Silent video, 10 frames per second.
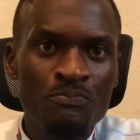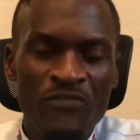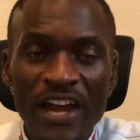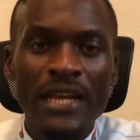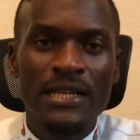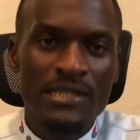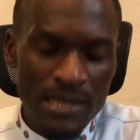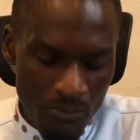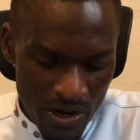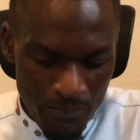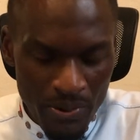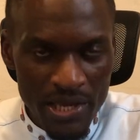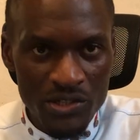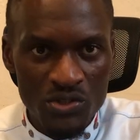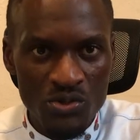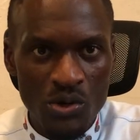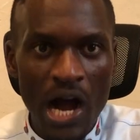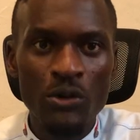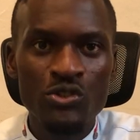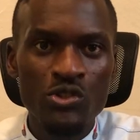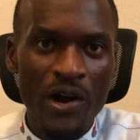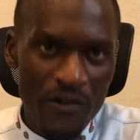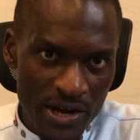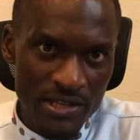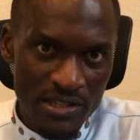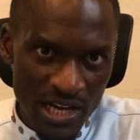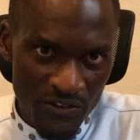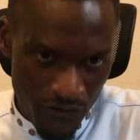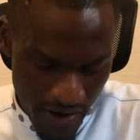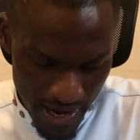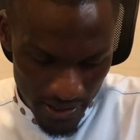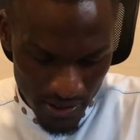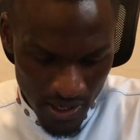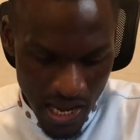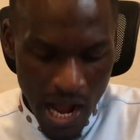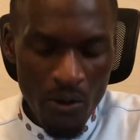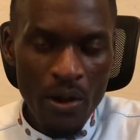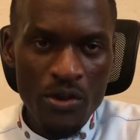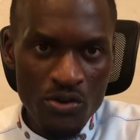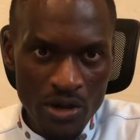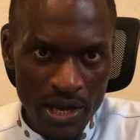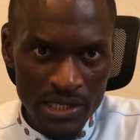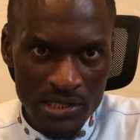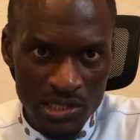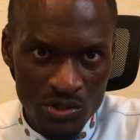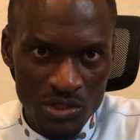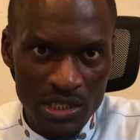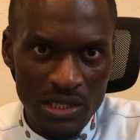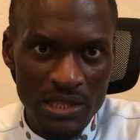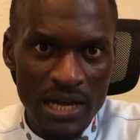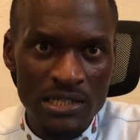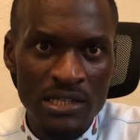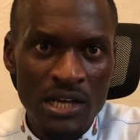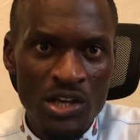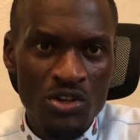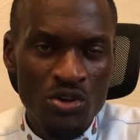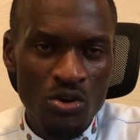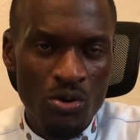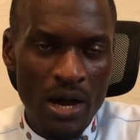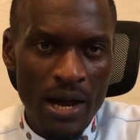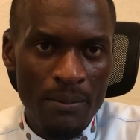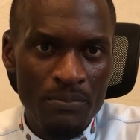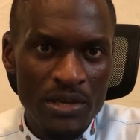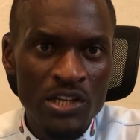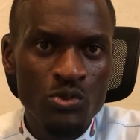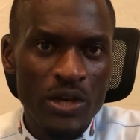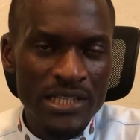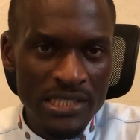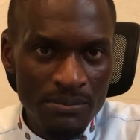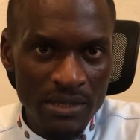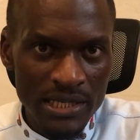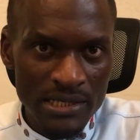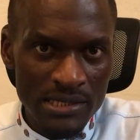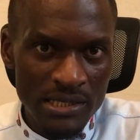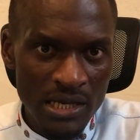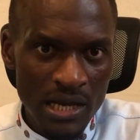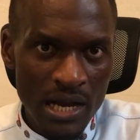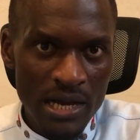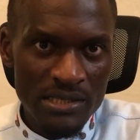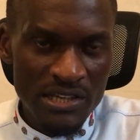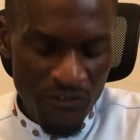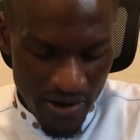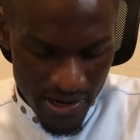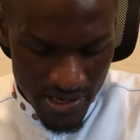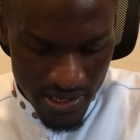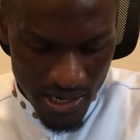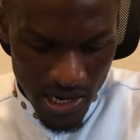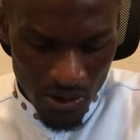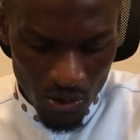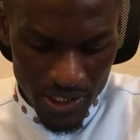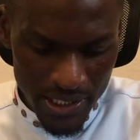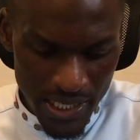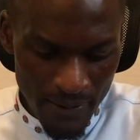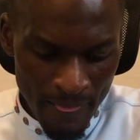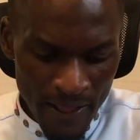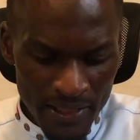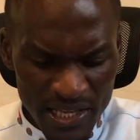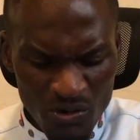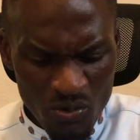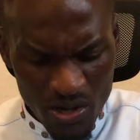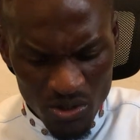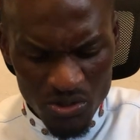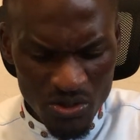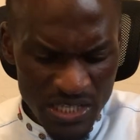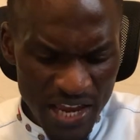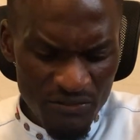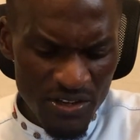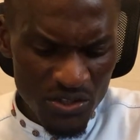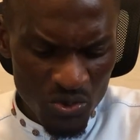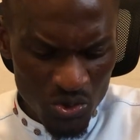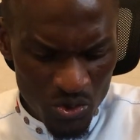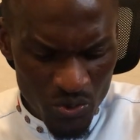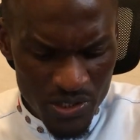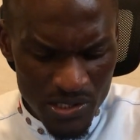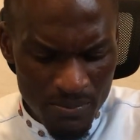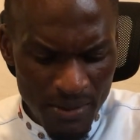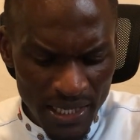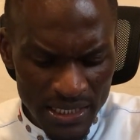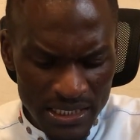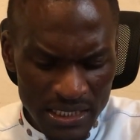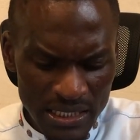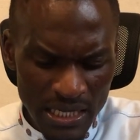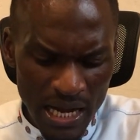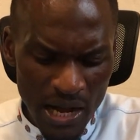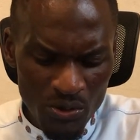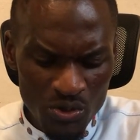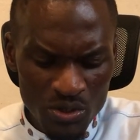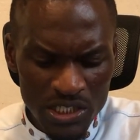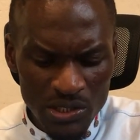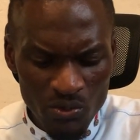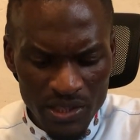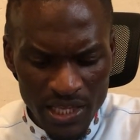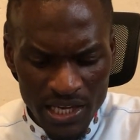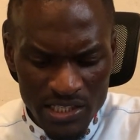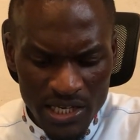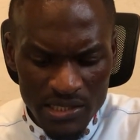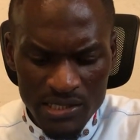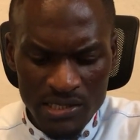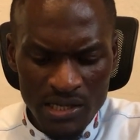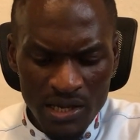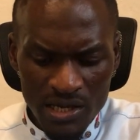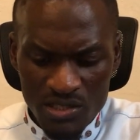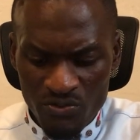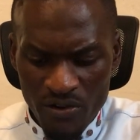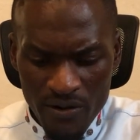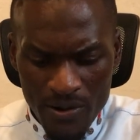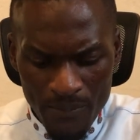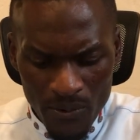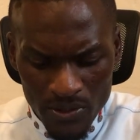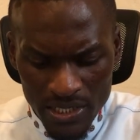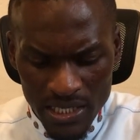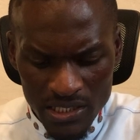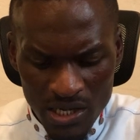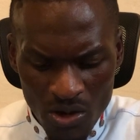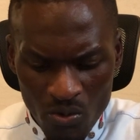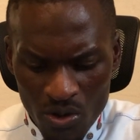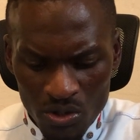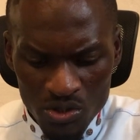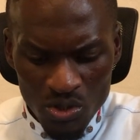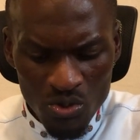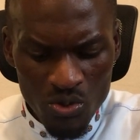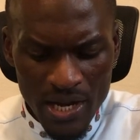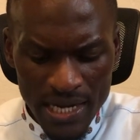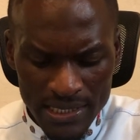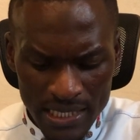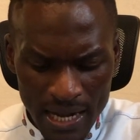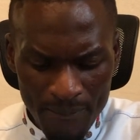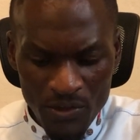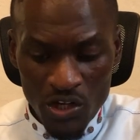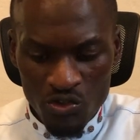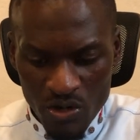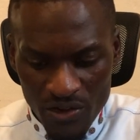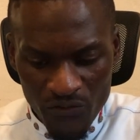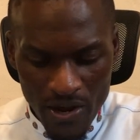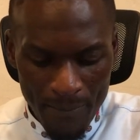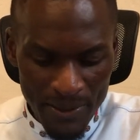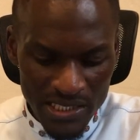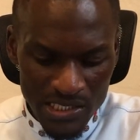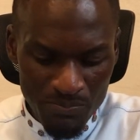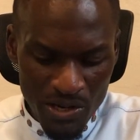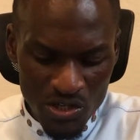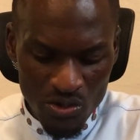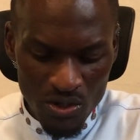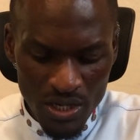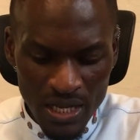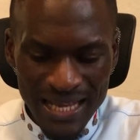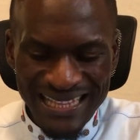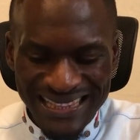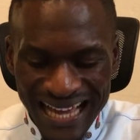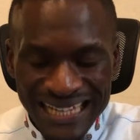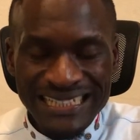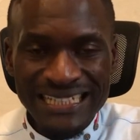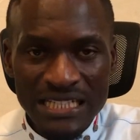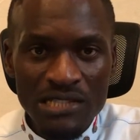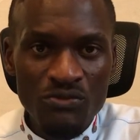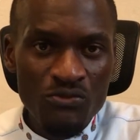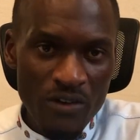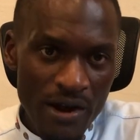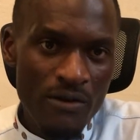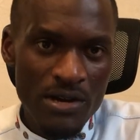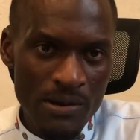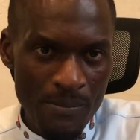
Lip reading: finally someone pays you? How do you arrange that file? How are you executing that, into a seamless safari holiday? Then we also dive into tourism marketing, how you deal with agents. It's very important. We also look at trade fair participation. That is very